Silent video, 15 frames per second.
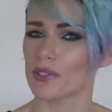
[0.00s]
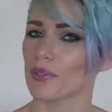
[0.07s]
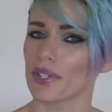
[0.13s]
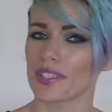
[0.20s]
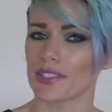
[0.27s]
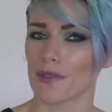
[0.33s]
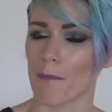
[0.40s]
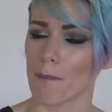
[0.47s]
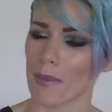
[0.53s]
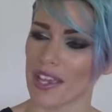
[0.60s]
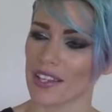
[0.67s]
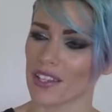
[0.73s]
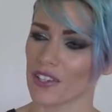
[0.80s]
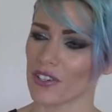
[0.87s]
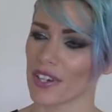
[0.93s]
doing some
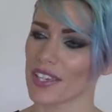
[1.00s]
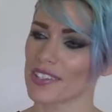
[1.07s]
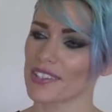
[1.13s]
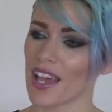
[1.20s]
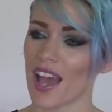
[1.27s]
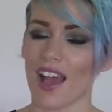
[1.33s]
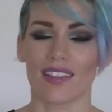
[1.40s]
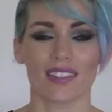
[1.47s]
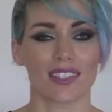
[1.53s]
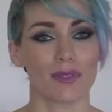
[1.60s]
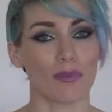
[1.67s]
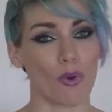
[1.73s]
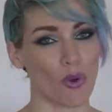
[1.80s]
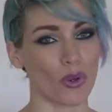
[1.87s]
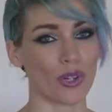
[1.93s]
meet and greets and
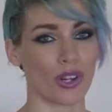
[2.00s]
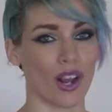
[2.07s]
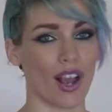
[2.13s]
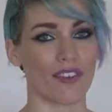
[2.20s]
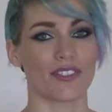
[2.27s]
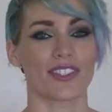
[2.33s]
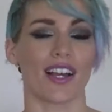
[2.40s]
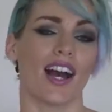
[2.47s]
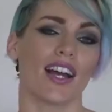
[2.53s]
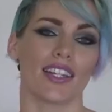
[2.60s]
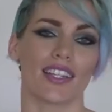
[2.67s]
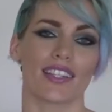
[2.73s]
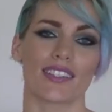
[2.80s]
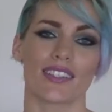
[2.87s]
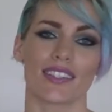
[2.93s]
some autograph
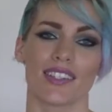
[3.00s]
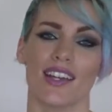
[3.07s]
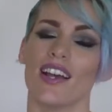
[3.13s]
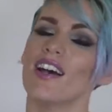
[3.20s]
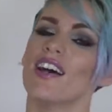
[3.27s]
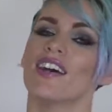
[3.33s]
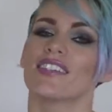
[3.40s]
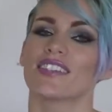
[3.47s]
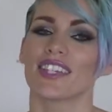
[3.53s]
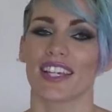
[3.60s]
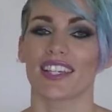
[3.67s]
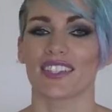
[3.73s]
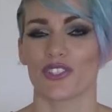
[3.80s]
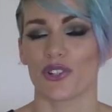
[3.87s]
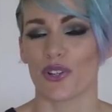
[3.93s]
signings.
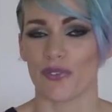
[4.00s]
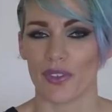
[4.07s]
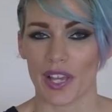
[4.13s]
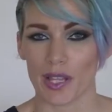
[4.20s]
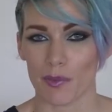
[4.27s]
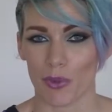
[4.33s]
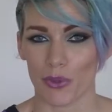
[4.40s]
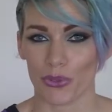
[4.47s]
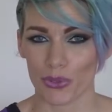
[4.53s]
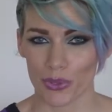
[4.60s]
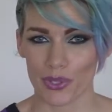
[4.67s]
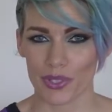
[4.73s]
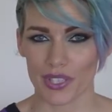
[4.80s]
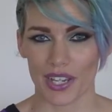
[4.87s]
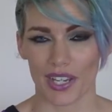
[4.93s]
Tickets are available
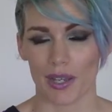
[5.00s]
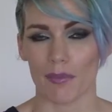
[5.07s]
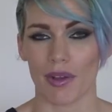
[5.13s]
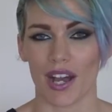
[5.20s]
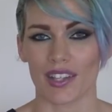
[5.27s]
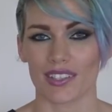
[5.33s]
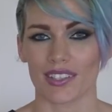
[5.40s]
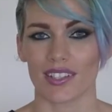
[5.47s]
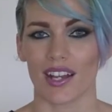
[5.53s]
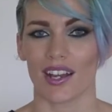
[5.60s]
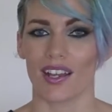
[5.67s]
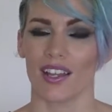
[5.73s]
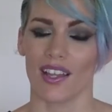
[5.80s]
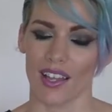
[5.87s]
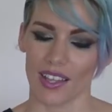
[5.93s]
through
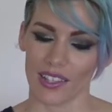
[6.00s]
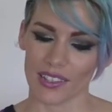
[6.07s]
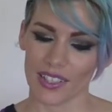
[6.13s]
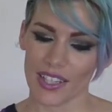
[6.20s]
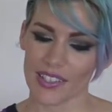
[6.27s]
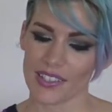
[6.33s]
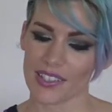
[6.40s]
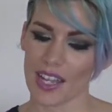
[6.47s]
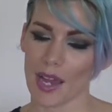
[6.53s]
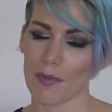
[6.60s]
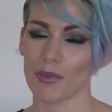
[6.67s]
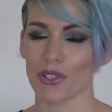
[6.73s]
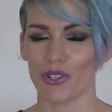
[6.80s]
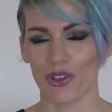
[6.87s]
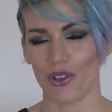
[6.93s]
Ticketmaster, links down below